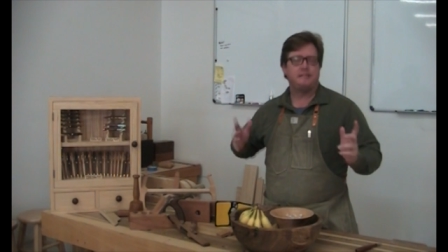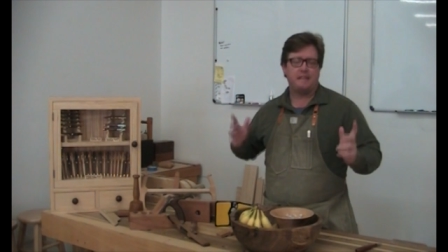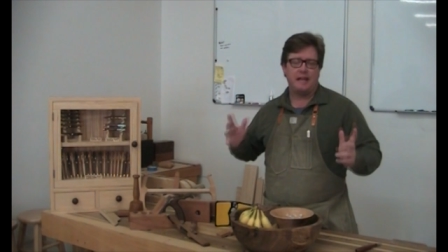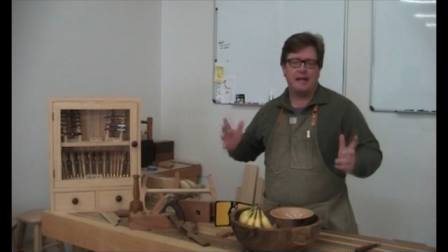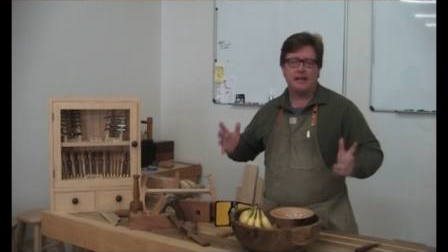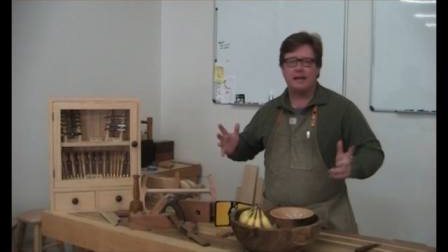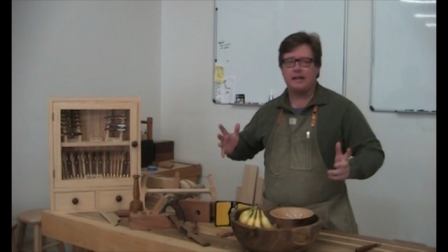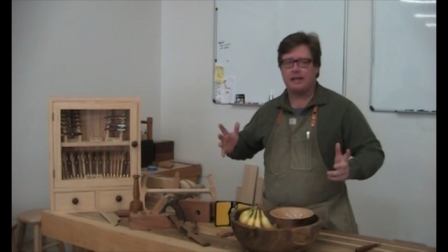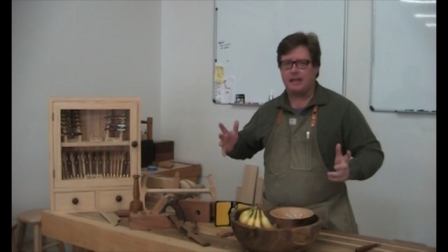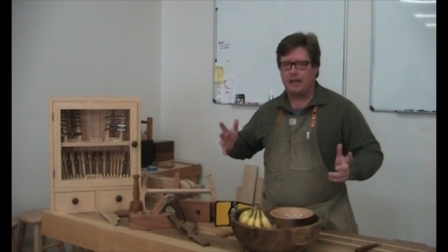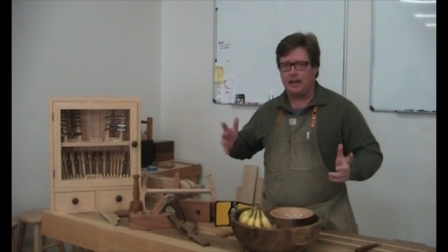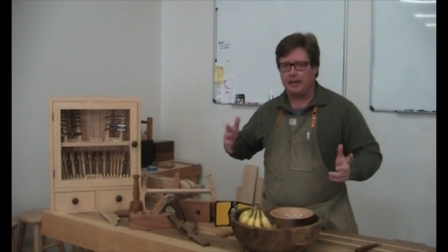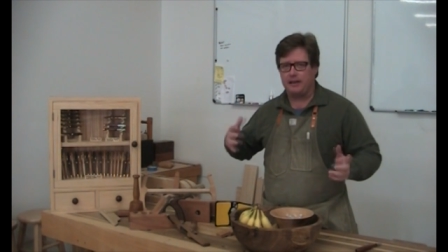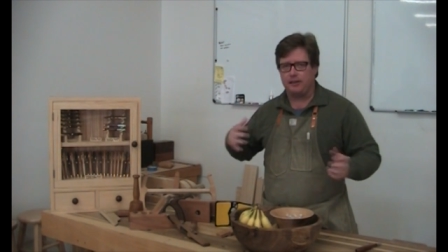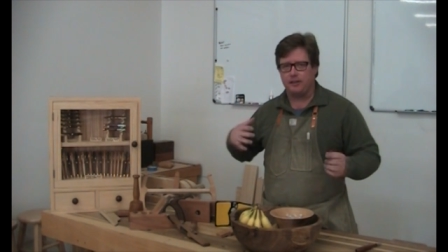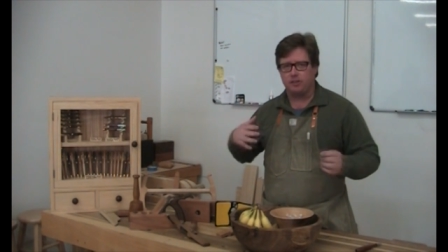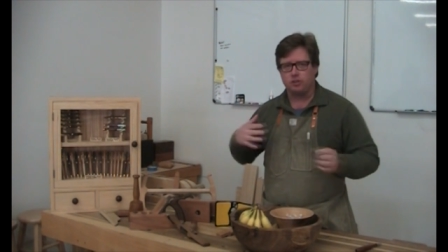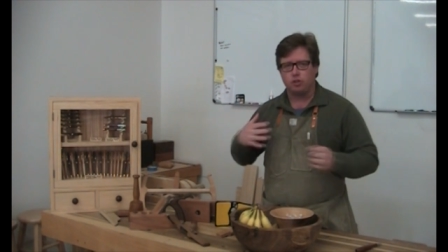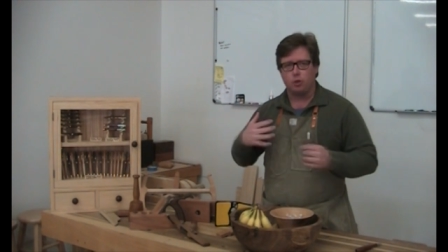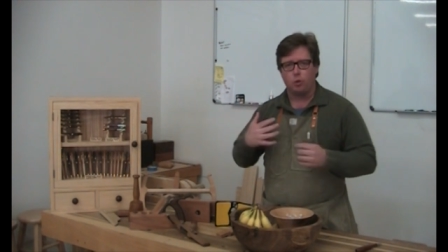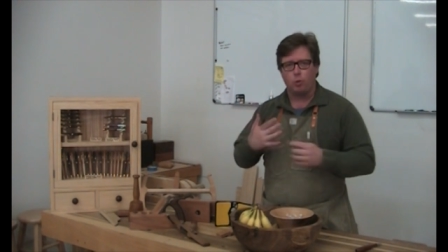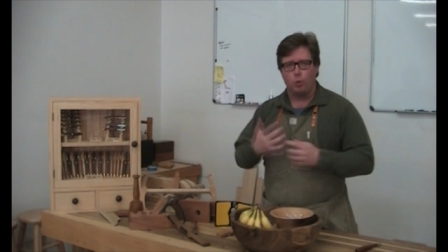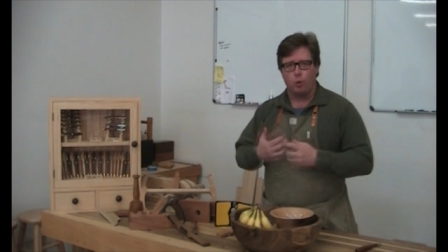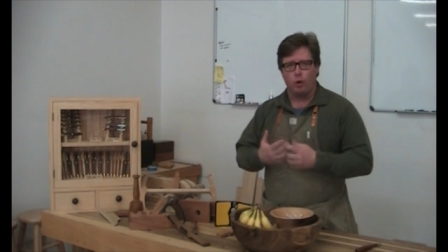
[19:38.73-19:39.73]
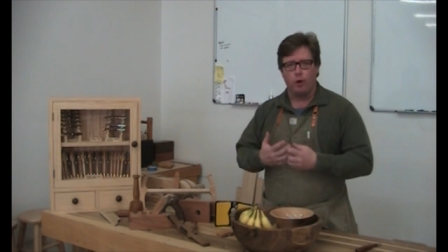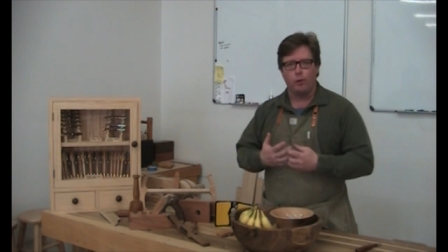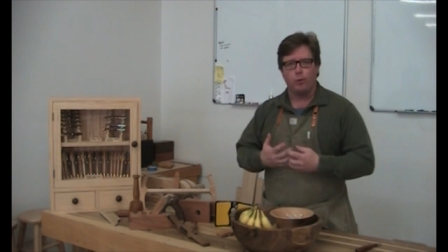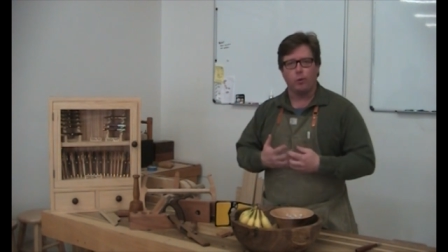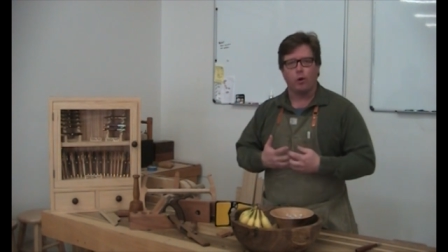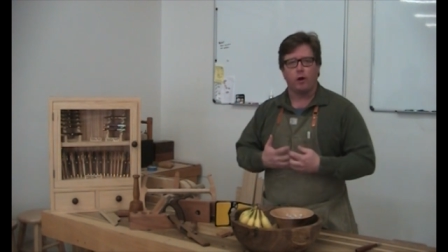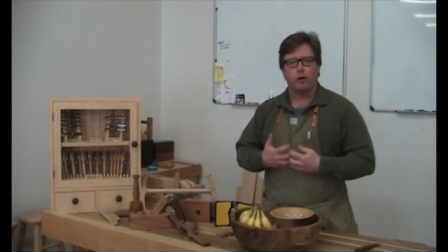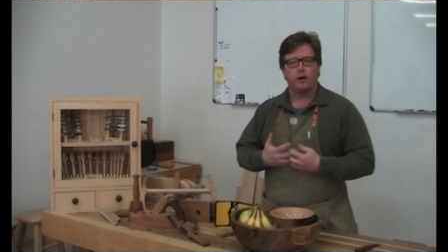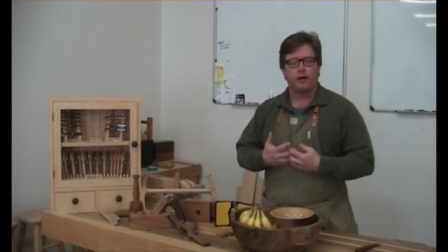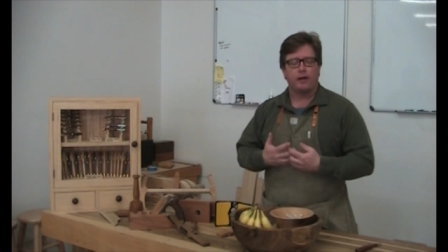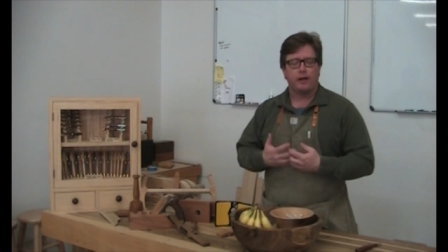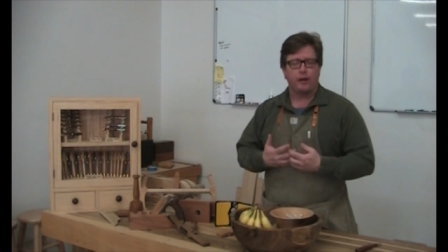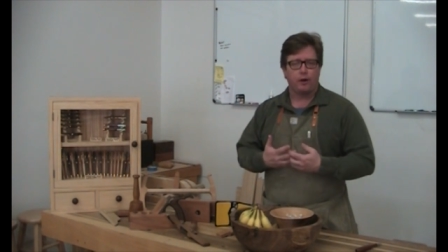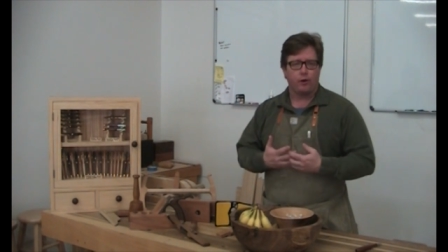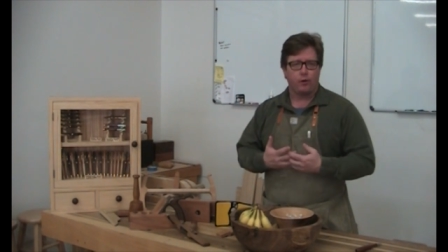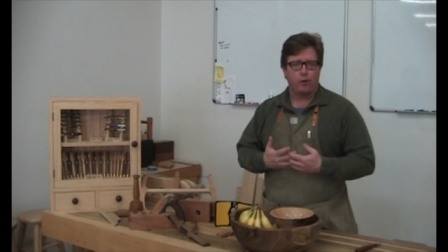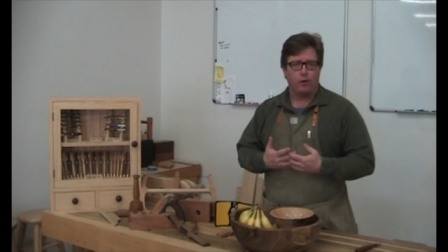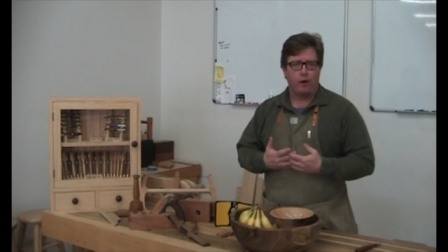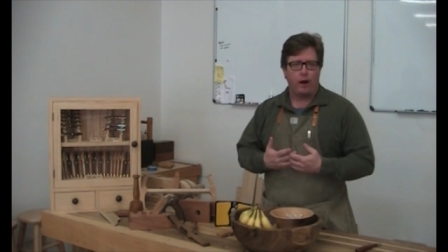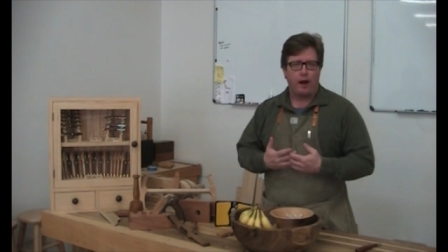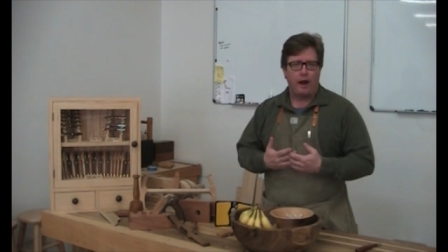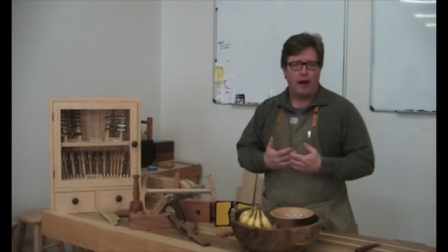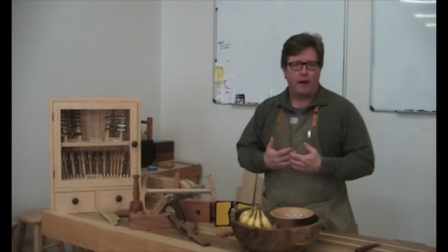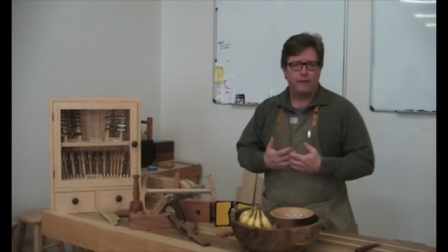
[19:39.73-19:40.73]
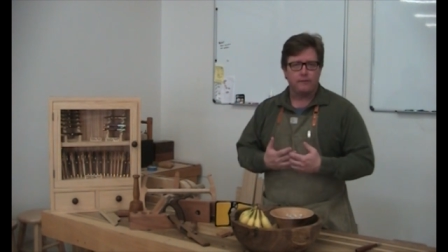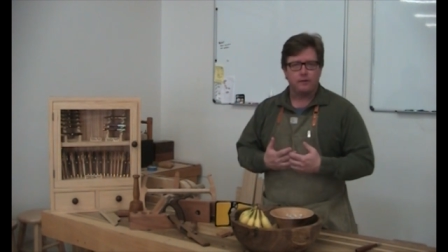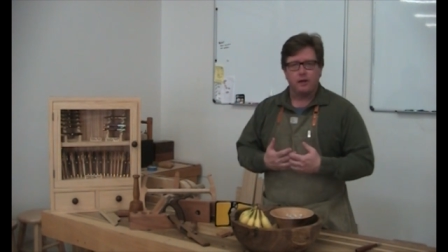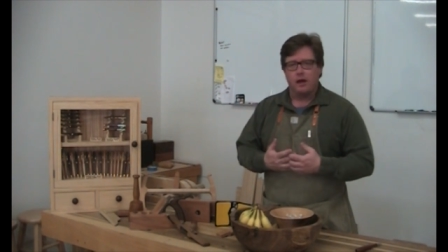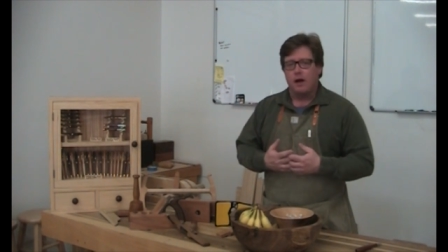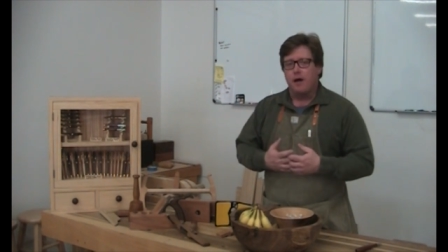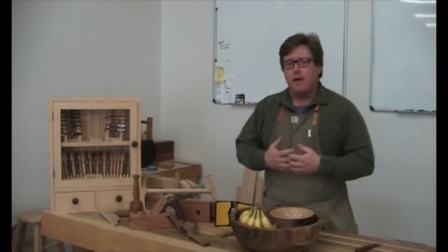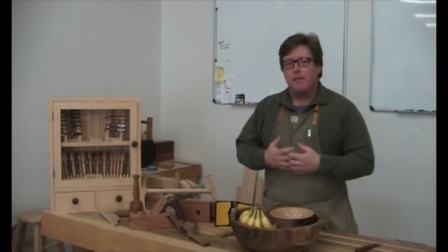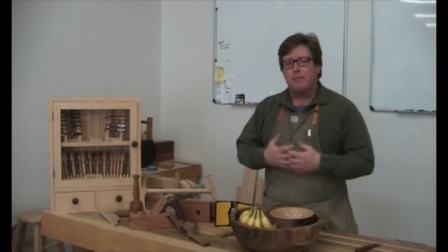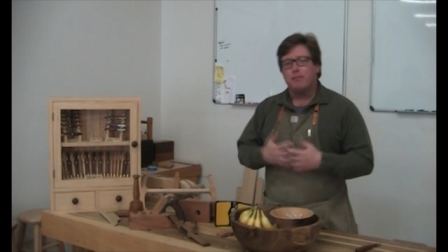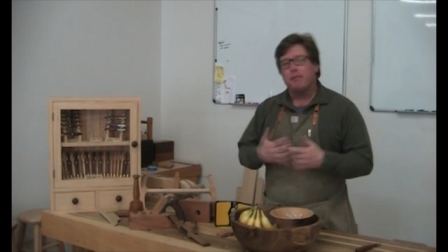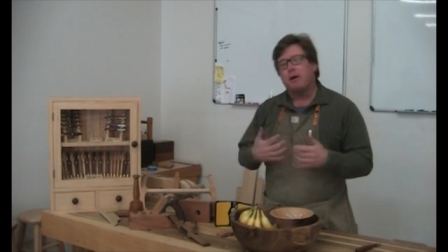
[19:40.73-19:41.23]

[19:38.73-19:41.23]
dedicated to woodworking craft,